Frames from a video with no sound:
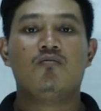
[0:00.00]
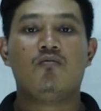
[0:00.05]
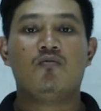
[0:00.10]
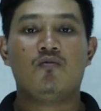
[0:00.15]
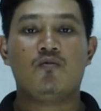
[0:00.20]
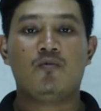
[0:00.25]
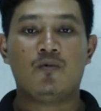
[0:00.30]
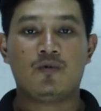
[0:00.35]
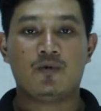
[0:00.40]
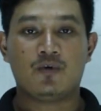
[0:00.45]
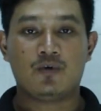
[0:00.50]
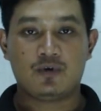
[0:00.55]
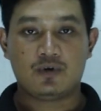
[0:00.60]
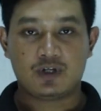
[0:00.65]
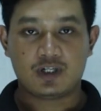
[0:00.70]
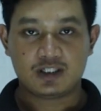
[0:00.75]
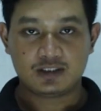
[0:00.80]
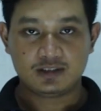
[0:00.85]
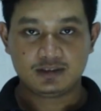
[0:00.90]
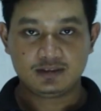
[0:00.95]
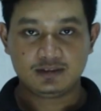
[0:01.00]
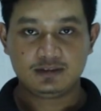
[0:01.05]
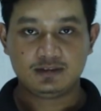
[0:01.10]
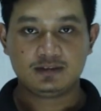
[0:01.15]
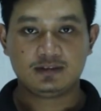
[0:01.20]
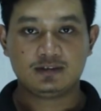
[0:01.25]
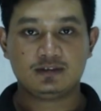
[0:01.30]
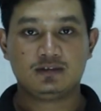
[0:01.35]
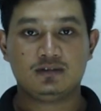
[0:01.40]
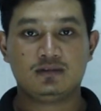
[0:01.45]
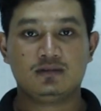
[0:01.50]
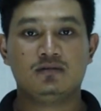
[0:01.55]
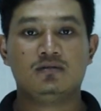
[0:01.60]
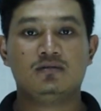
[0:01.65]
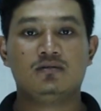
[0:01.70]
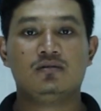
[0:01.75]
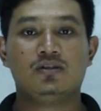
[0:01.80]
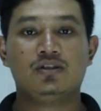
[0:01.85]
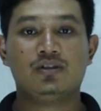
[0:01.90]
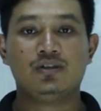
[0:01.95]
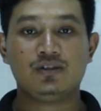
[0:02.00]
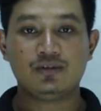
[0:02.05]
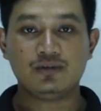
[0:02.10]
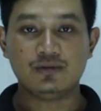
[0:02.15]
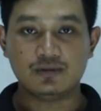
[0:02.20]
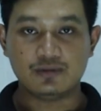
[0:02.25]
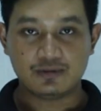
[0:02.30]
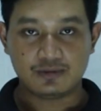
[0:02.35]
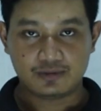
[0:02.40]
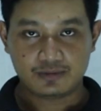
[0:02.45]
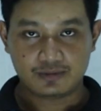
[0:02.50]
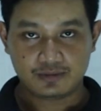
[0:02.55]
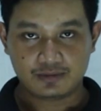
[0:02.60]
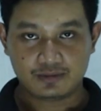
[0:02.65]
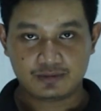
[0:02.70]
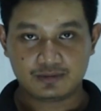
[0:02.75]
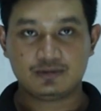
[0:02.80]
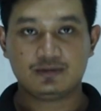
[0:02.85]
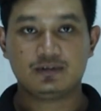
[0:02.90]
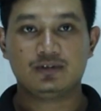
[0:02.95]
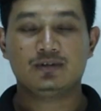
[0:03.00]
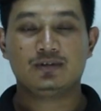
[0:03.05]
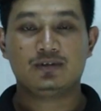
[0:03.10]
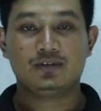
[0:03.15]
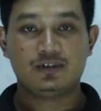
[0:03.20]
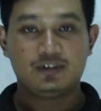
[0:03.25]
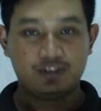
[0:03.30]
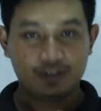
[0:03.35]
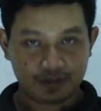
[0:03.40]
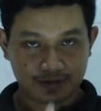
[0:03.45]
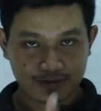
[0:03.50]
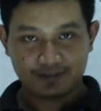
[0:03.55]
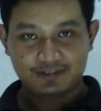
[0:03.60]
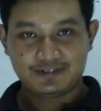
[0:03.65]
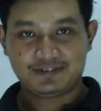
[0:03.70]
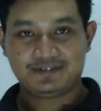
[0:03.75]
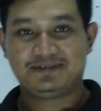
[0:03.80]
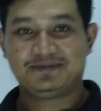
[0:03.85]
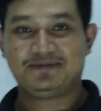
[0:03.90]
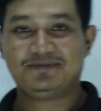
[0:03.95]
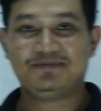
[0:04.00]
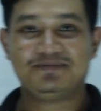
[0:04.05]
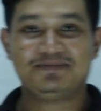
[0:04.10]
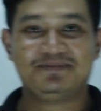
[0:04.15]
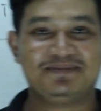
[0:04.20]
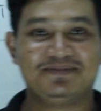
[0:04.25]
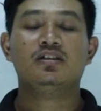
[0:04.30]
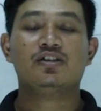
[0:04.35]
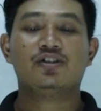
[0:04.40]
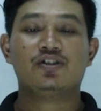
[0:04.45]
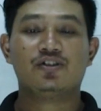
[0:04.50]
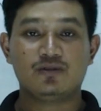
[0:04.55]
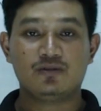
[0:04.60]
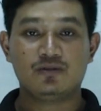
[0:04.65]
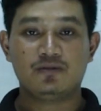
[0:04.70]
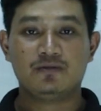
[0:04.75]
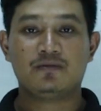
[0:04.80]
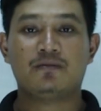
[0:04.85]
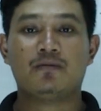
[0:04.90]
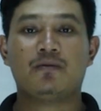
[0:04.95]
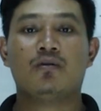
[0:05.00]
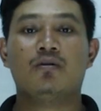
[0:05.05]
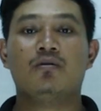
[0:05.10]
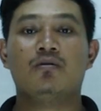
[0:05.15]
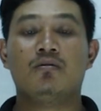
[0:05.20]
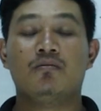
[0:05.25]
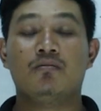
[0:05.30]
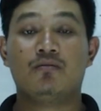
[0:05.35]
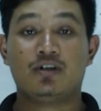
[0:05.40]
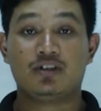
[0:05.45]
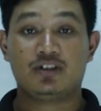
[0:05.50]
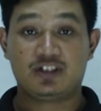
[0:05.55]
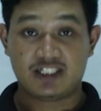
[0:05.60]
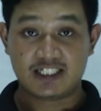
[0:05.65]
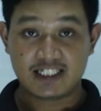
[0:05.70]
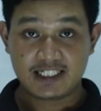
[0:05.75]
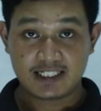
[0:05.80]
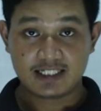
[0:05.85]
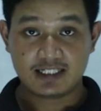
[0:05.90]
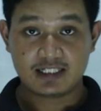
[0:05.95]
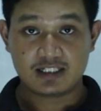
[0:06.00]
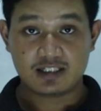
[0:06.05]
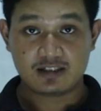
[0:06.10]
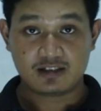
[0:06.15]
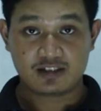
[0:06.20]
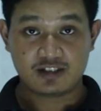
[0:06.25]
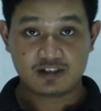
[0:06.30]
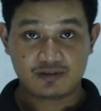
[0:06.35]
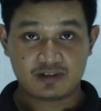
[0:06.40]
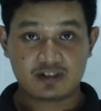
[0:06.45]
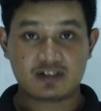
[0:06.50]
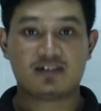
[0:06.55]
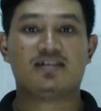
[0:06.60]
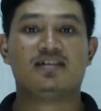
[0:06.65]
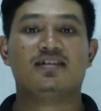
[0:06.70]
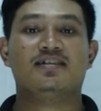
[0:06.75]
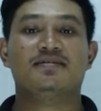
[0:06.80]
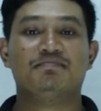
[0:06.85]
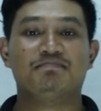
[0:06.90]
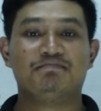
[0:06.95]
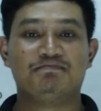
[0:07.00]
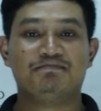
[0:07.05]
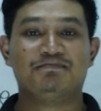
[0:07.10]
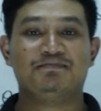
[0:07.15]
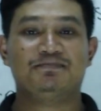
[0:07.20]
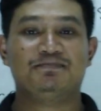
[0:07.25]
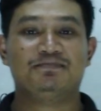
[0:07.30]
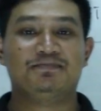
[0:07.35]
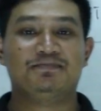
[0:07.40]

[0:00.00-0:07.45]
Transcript: one two good thank you for watching see you next time